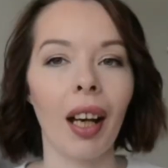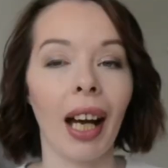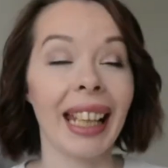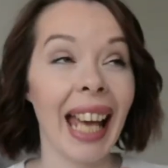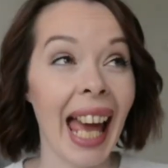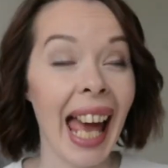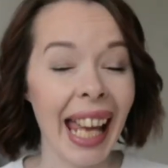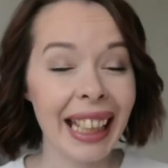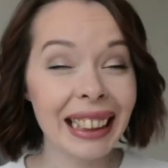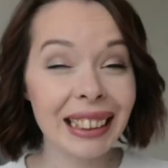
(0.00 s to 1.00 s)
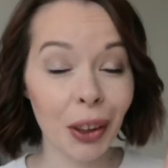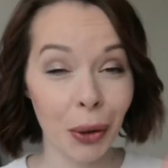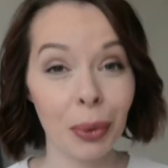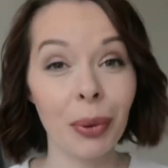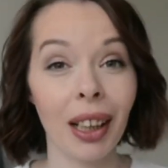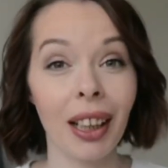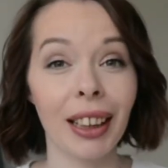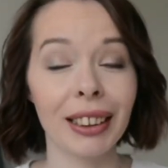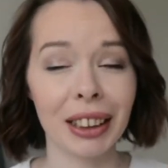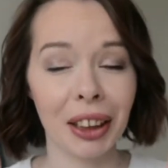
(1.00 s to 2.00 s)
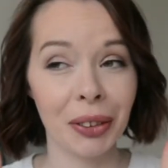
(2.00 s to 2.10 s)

I hate the words